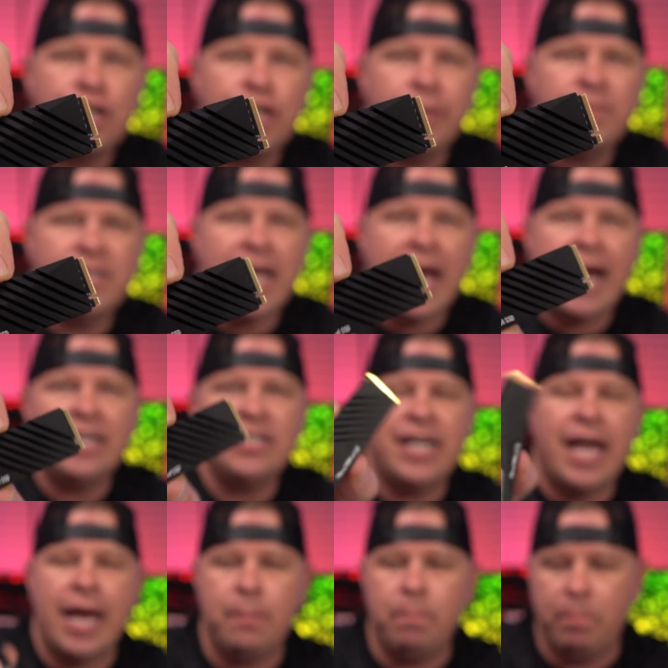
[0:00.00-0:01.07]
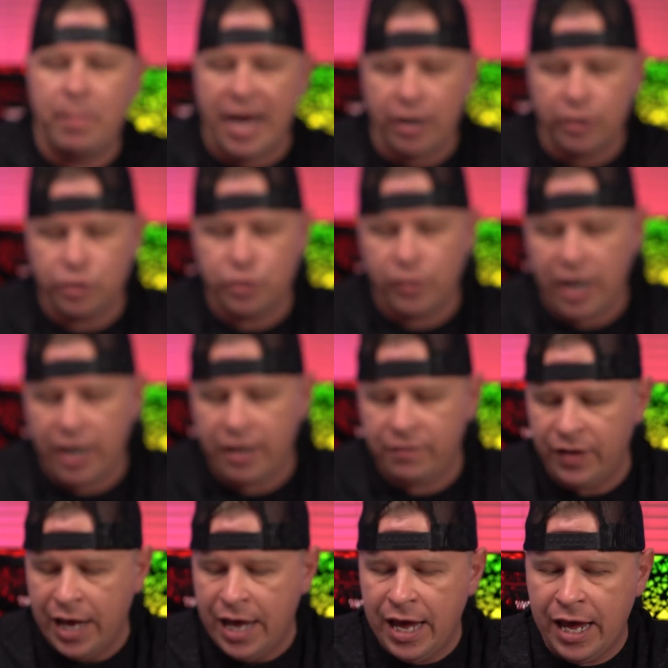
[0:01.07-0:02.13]
ships as a bare
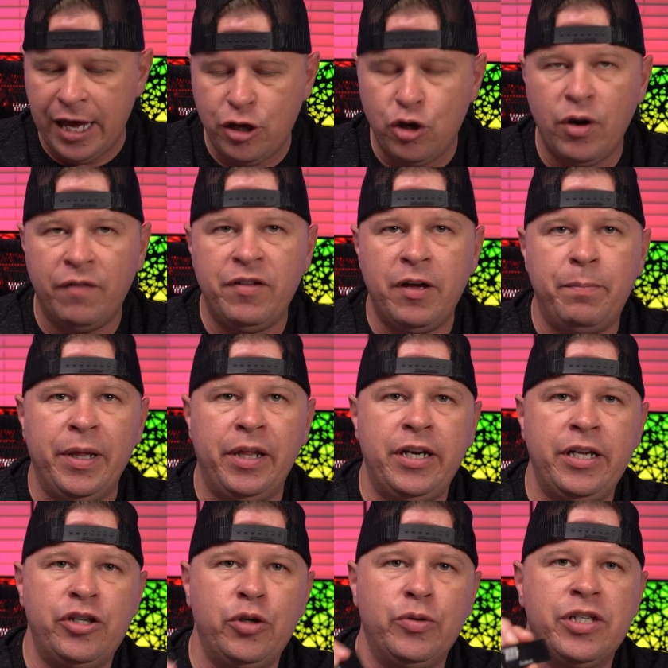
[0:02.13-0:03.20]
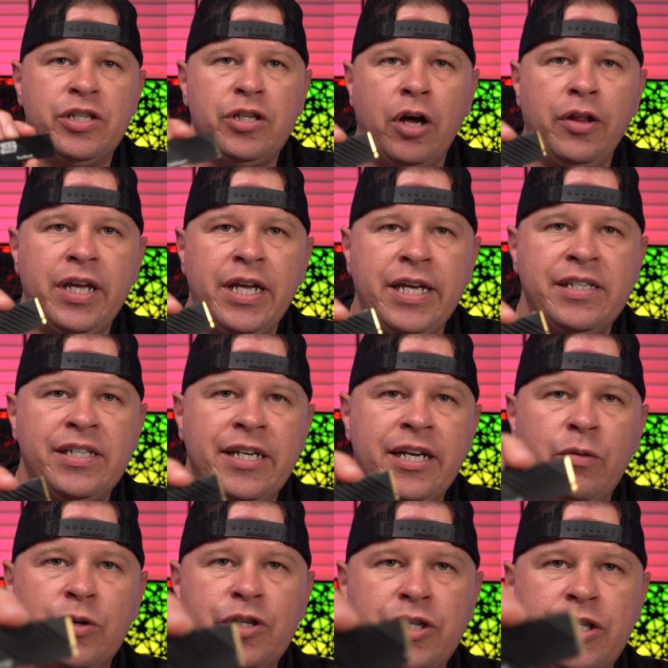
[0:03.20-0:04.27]
drive, and you have the ability to install the
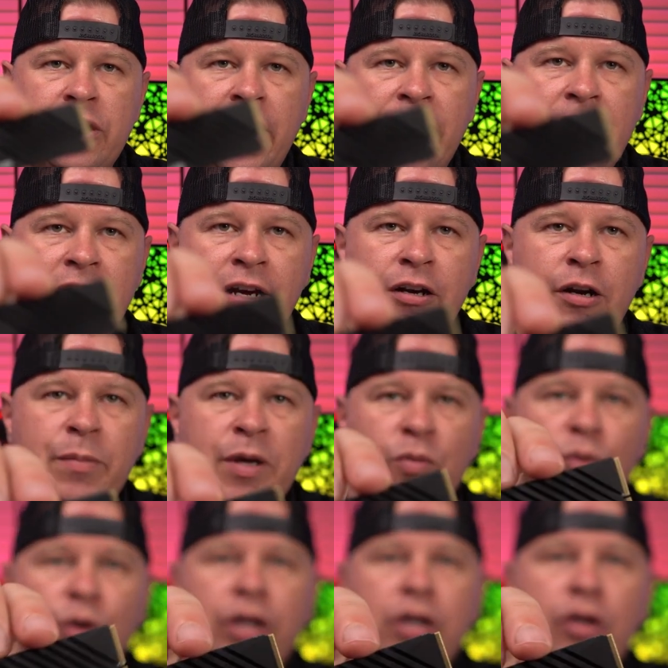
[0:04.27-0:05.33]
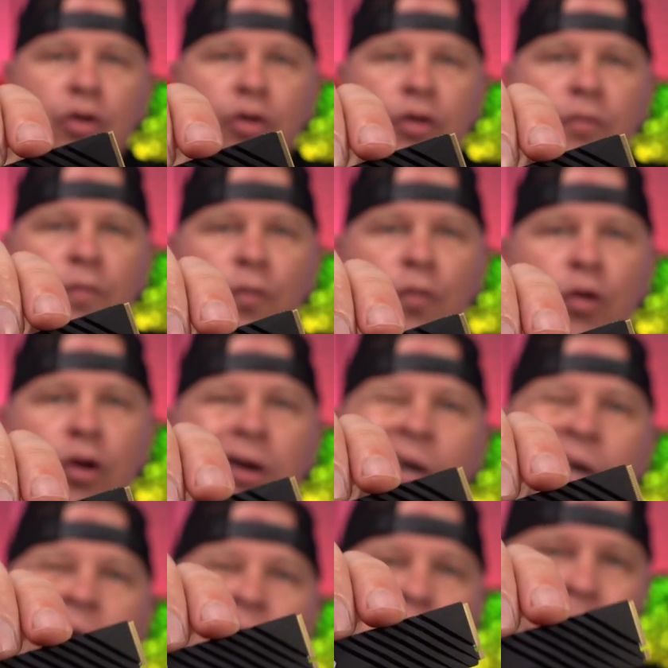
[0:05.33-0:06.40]
heatsink, which is, again, going to be really good for
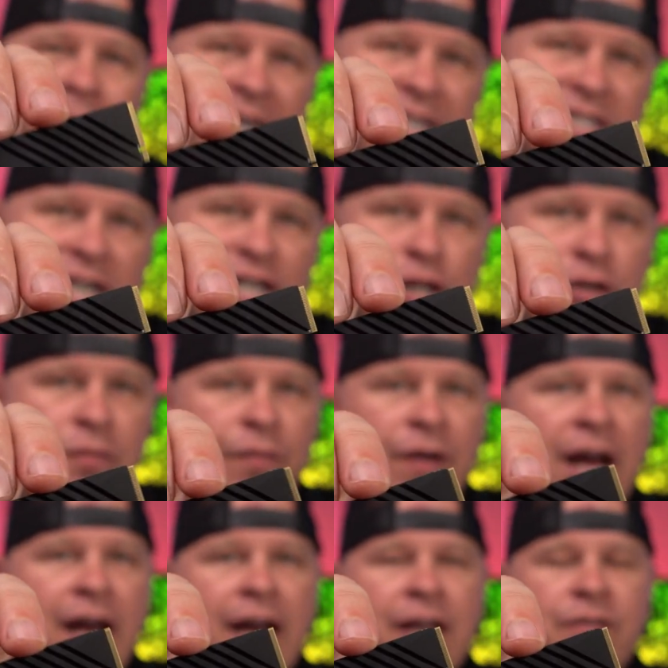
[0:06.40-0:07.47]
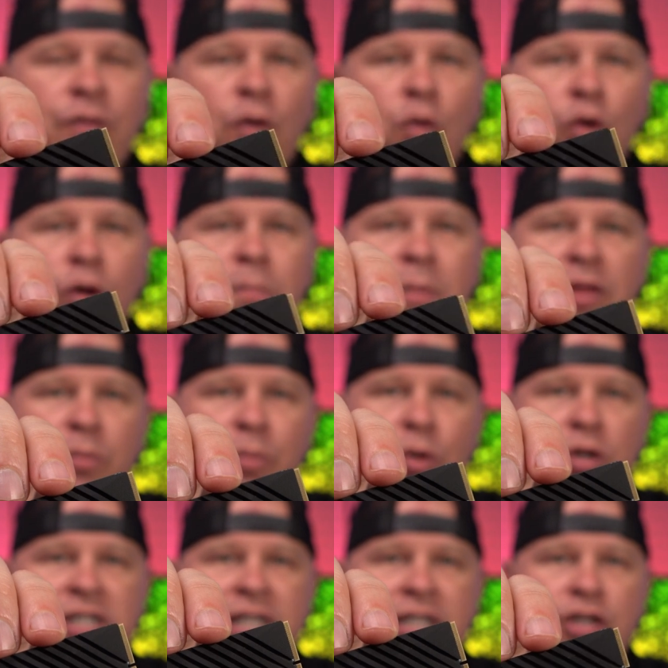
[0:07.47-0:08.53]
PlayStation 5 or
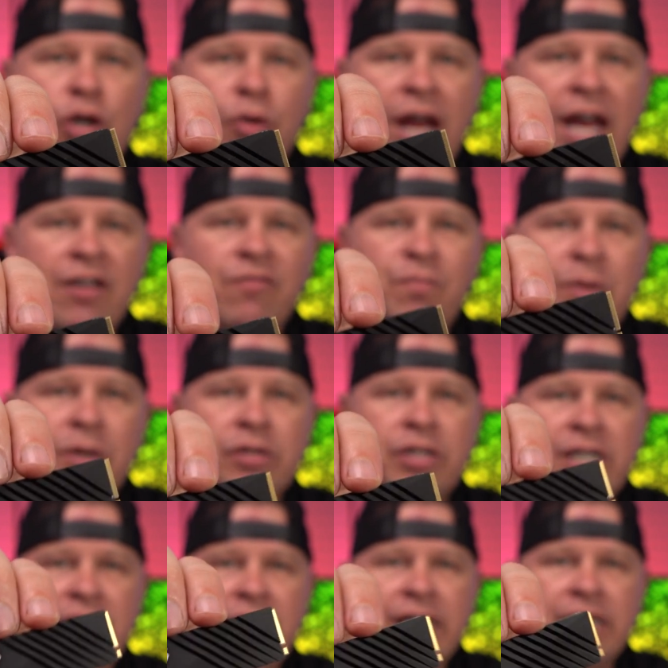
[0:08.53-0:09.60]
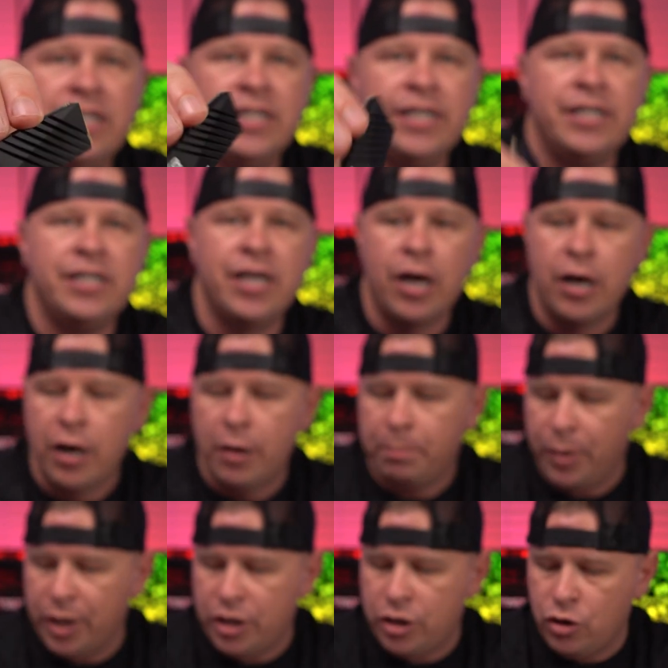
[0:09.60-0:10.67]
motherboards that don't have built-in heatsinks,
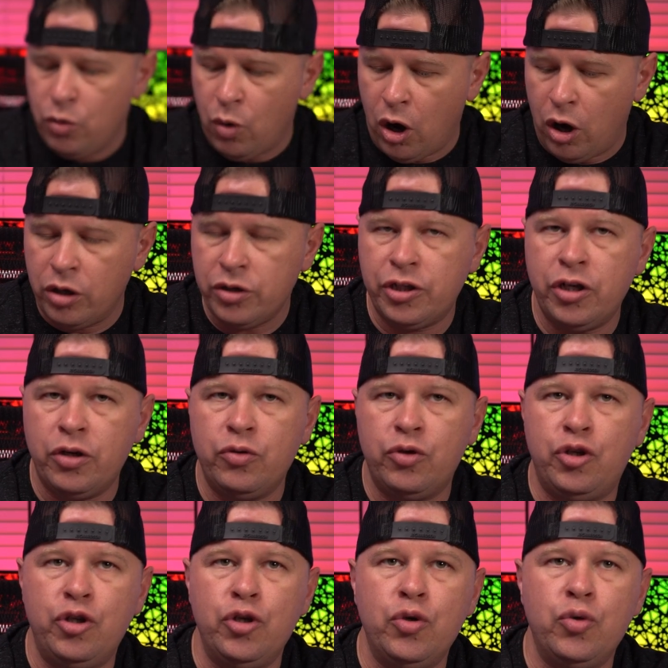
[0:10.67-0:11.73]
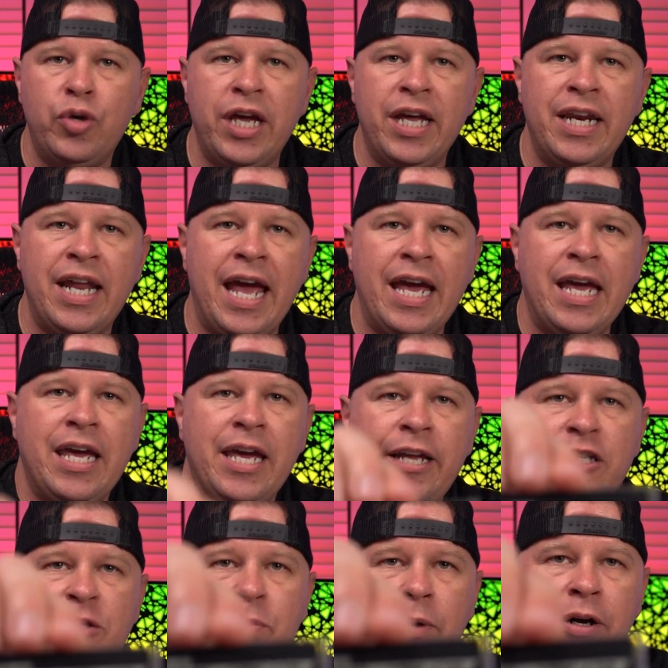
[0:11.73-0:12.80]
but you also do get a
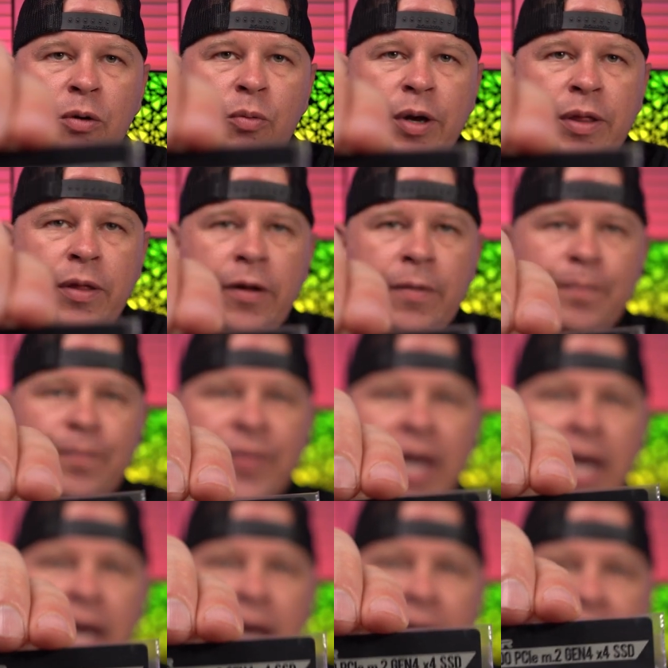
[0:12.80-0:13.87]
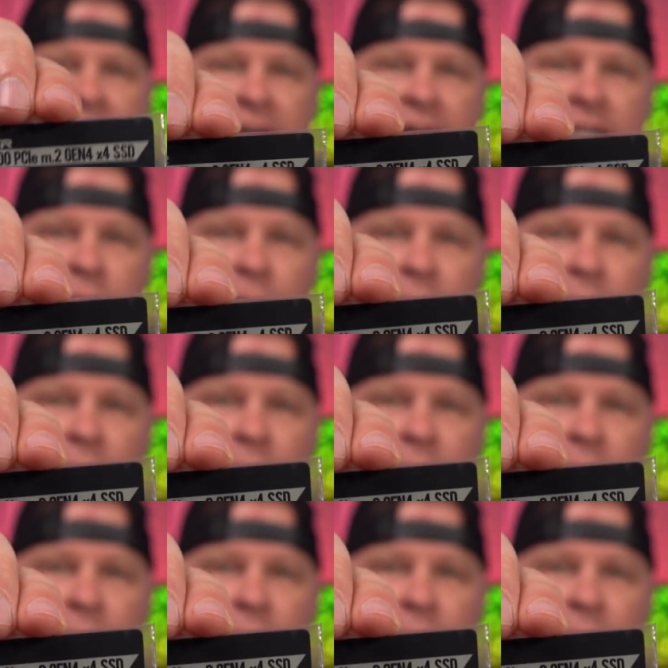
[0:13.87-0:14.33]
heat spreader with it, and the heat